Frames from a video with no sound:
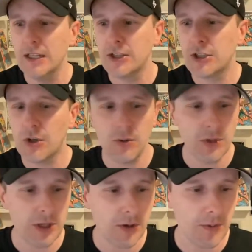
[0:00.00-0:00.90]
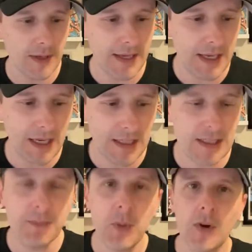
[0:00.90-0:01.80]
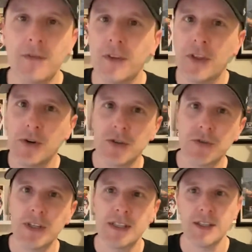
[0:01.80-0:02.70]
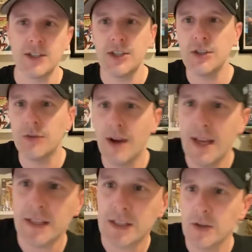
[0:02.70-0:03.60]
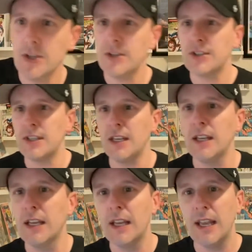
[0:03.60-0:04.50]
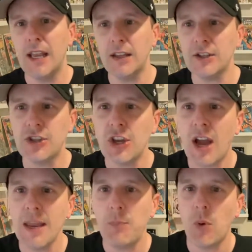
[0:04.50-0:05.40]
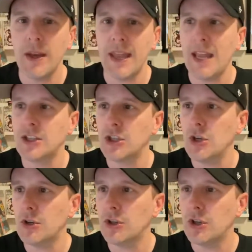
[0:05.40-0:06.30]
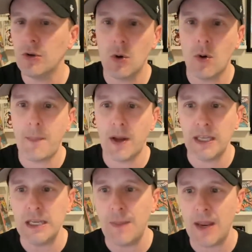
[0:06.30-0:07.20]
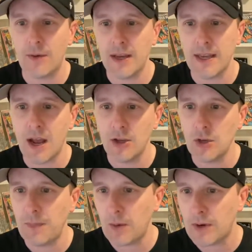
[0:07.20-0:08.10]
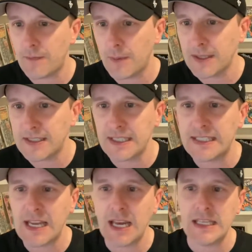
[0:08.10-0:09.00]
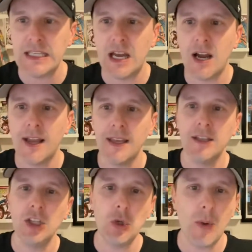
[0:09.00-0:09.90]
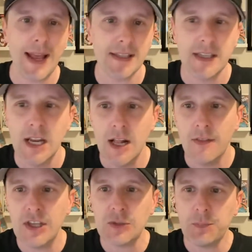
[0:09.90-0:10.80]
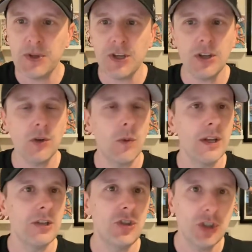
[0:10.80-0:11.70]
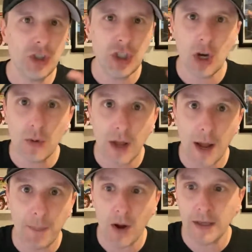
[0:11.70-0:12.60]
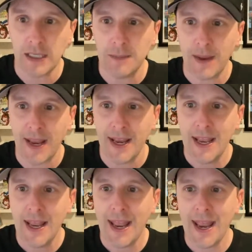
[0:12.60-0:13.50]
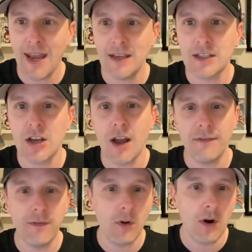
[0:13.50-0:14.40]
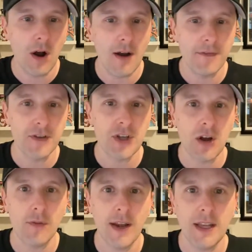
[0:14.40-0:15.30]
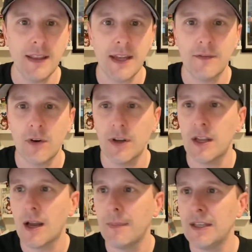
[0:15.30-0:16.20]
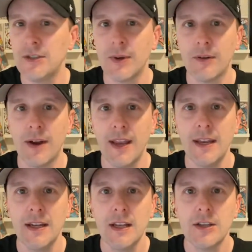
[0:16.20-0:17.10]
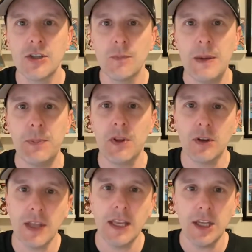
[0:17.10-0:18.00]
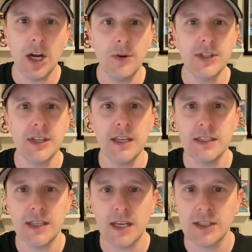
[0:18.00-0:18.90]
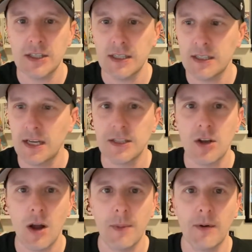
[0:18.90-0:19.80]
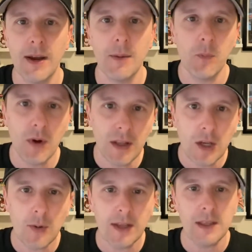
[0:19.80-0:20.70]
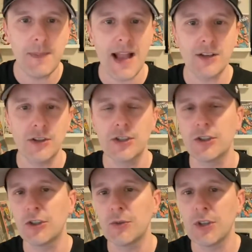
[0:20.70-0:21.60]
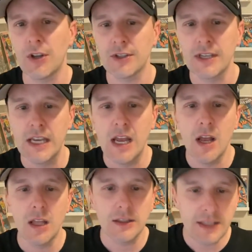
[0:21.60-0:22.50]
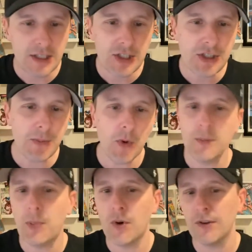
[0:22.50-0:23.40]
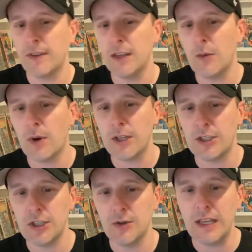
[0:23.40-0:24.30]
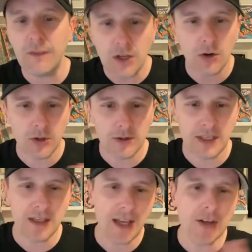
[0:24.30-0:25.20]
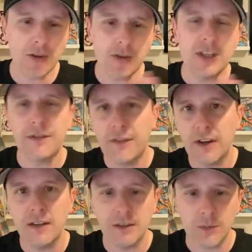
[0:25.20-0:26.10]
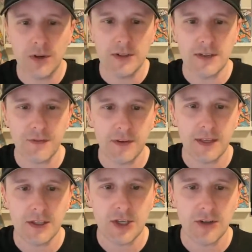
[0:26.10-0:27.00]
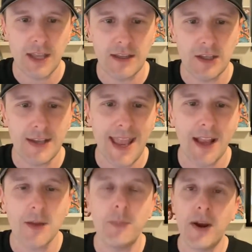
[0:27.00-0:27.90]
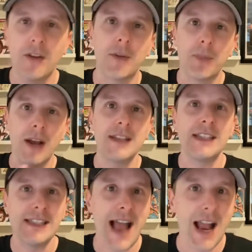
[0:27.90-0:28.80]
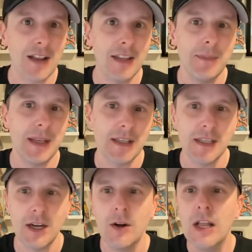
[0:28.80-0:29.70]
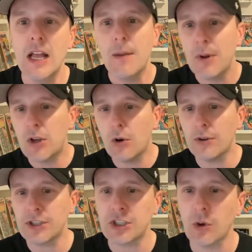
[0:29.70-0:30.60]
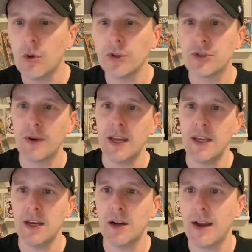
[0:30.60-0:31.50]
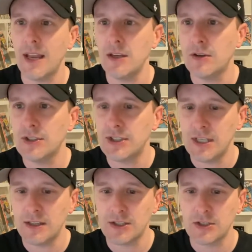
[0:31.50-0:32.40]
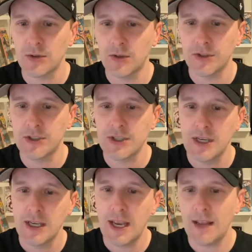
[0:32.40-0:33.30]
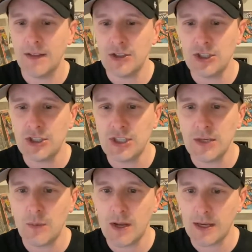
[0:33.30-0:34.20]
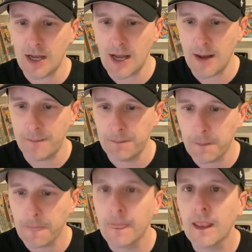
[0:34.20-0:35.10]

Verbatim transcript: So, you know, it, it's important for those reasons too, right? So you can see it, there's a 9.8. So you can you up on eBay right now. You can pick one up for about 6.99 US. This particular one just showed up on eBay and it's got four offers already that have already come into it, right? So people are like, you know, it's a, it's a nice it's a nice comic, right? Really quickly back to the search results this is the more important thing you want to do. It, you know, I know they're different. We're in different things here. Like you can't compare the price exactly because you know, but go to solds right here and you can see the solds. And let's just see what. Um,